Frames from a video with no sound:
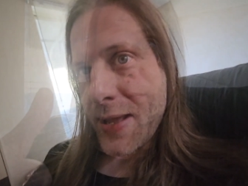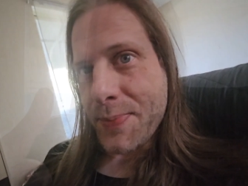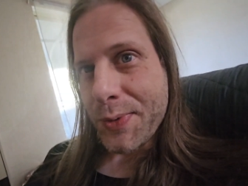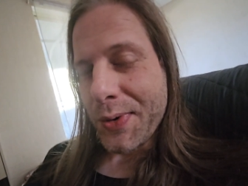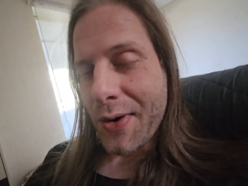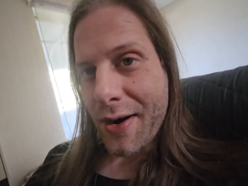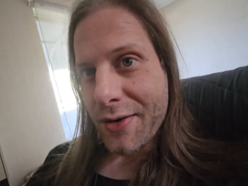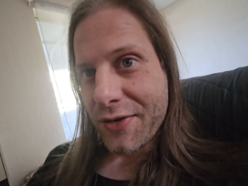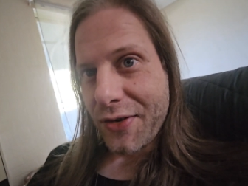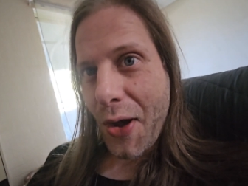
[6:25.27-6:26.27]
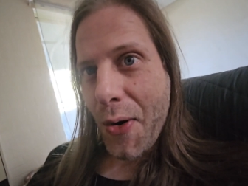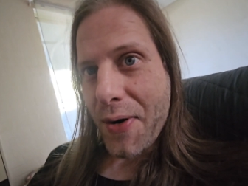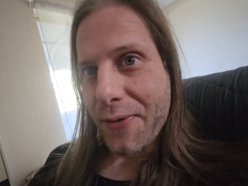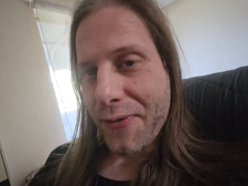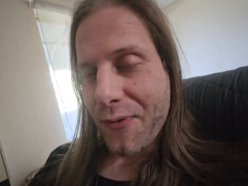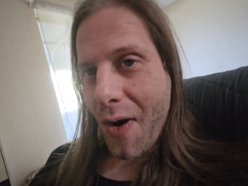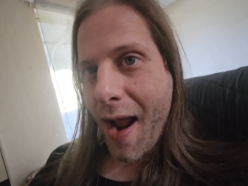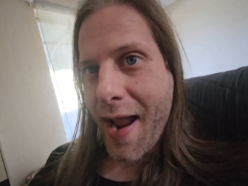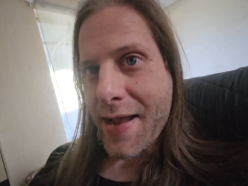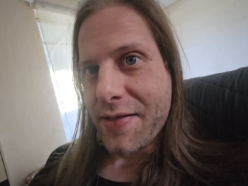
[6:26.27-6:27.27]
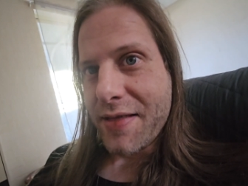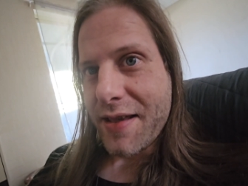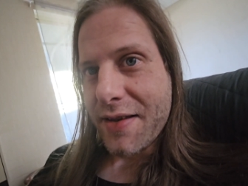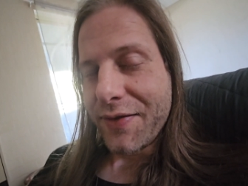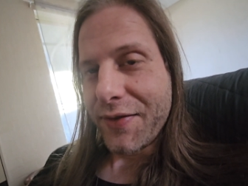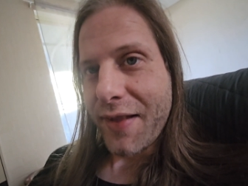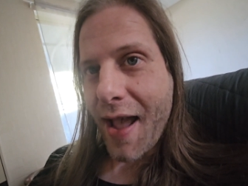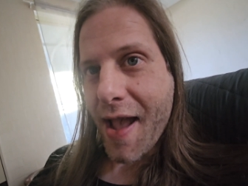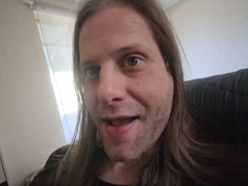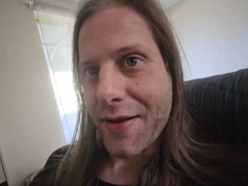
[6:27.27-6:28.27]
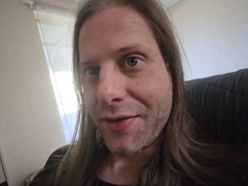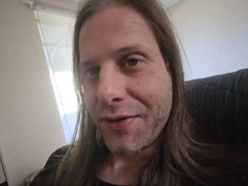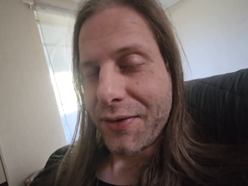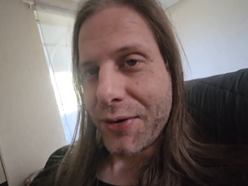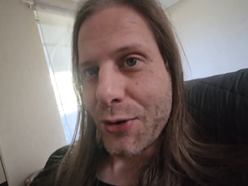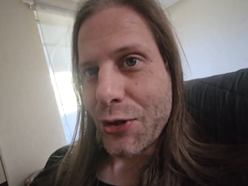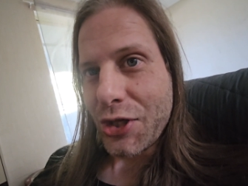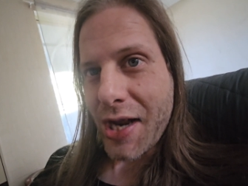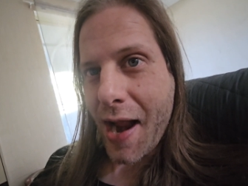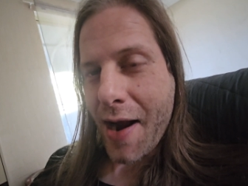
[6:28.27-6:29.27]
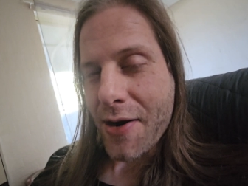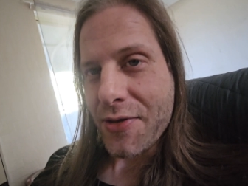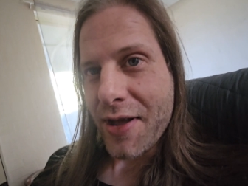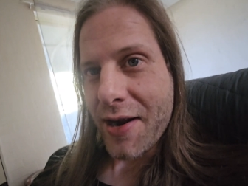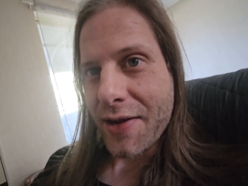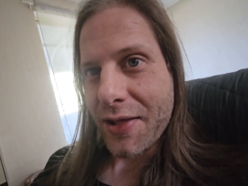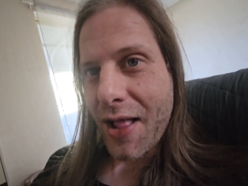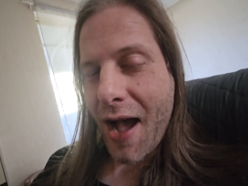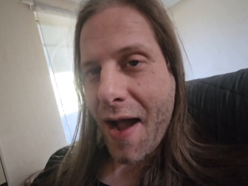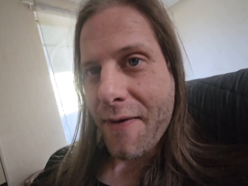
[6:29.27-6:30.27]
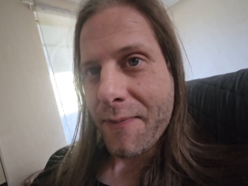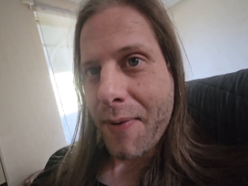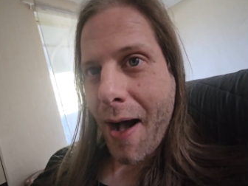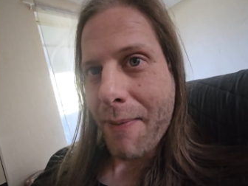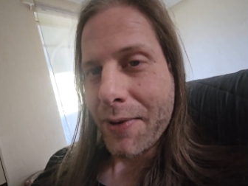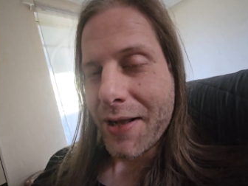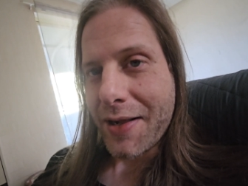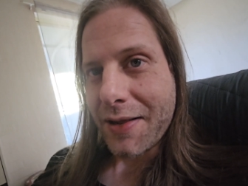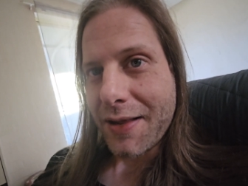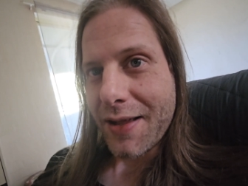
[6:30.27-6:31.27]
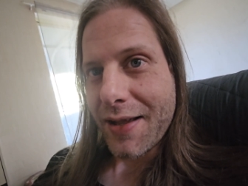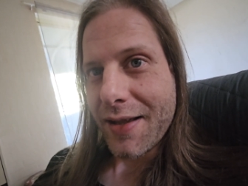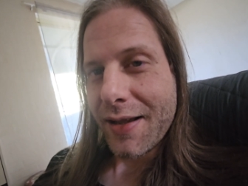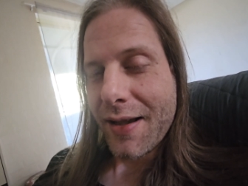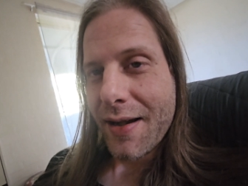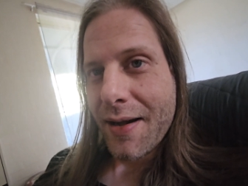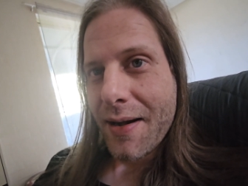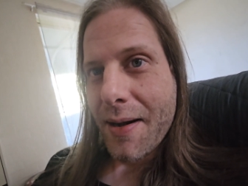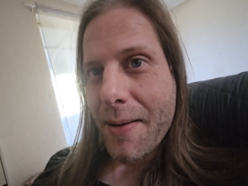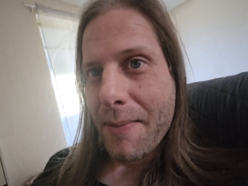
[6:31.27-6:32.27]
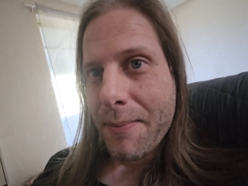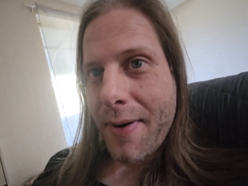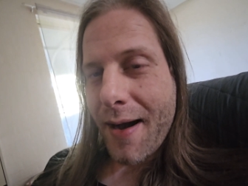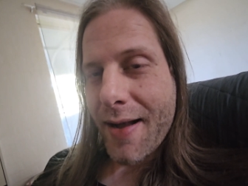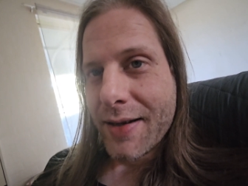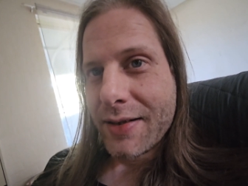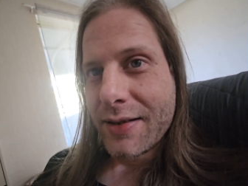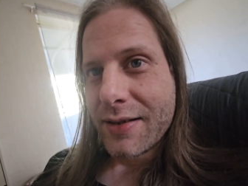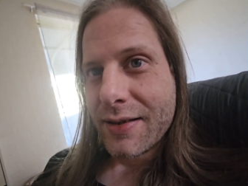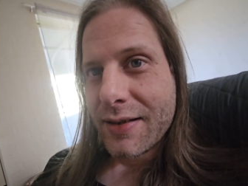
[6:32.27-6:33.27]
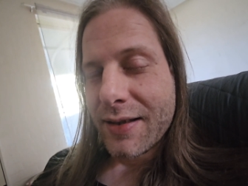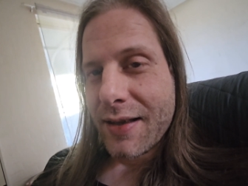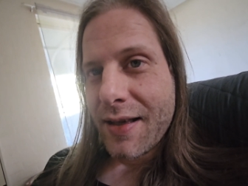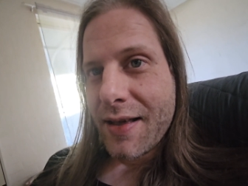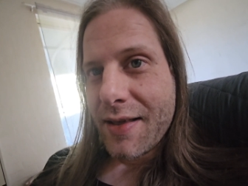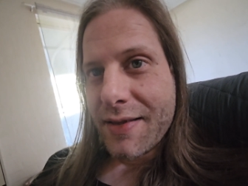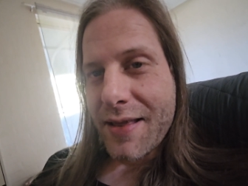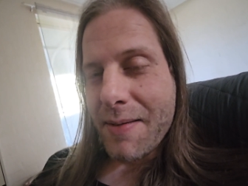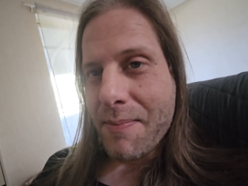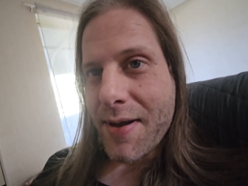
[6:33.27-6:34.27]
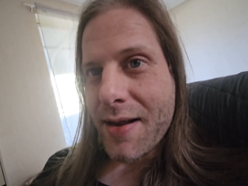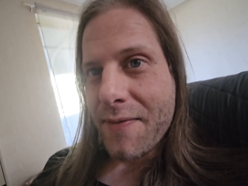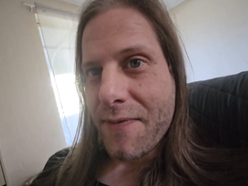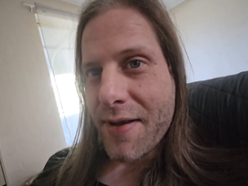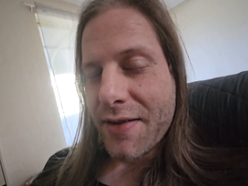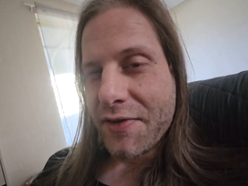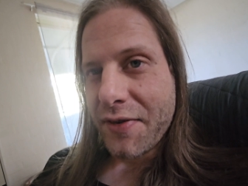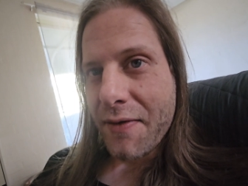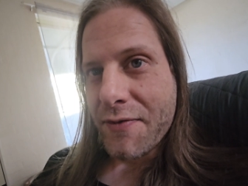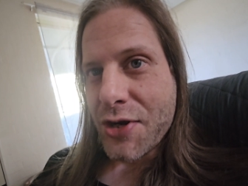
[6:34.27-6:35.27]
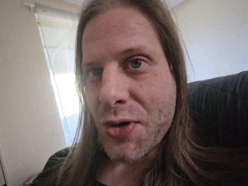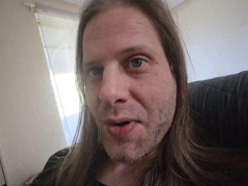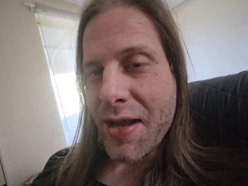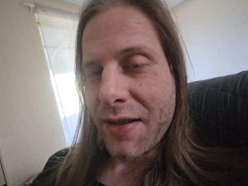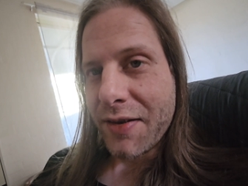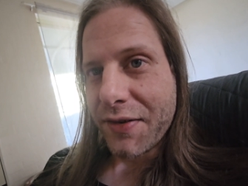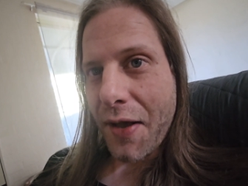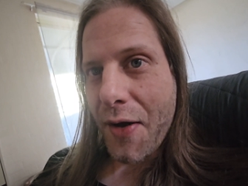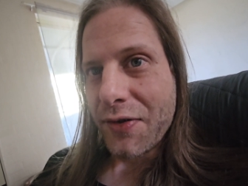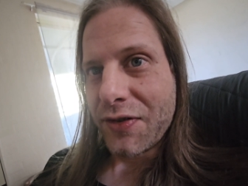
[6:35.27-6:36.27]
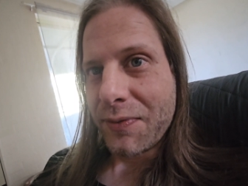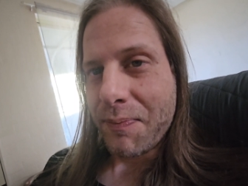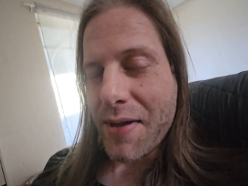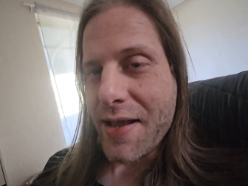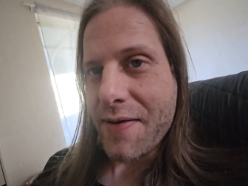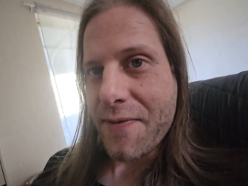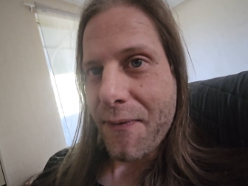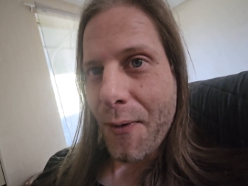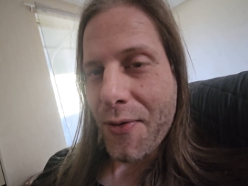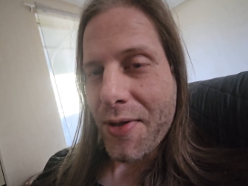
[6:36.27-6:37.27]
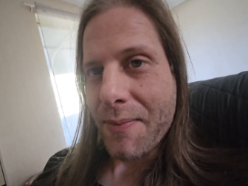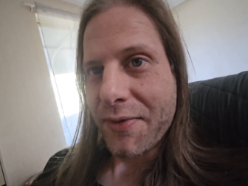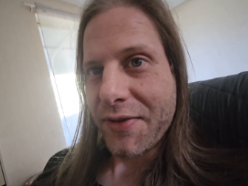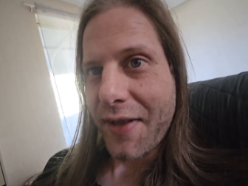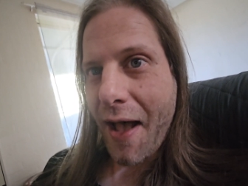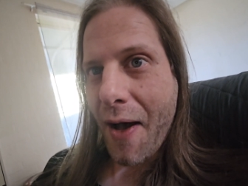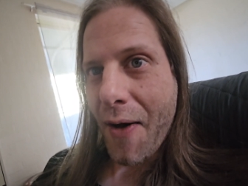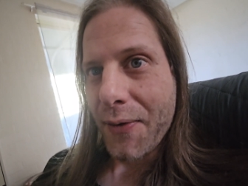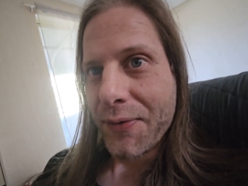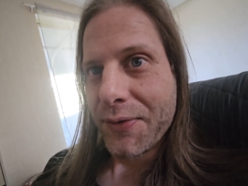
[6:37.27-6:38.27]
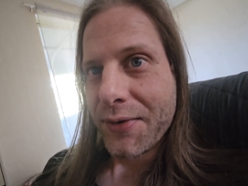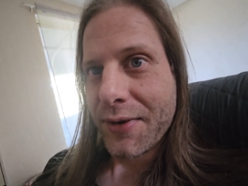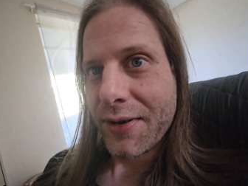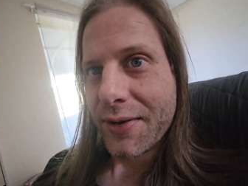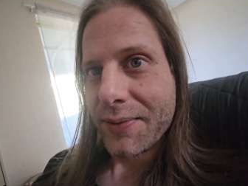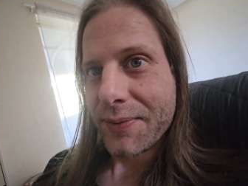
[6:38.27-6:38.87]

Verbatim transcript: People are so afraid these days to share their life publicly, but the benefits of doing so speak for themselves.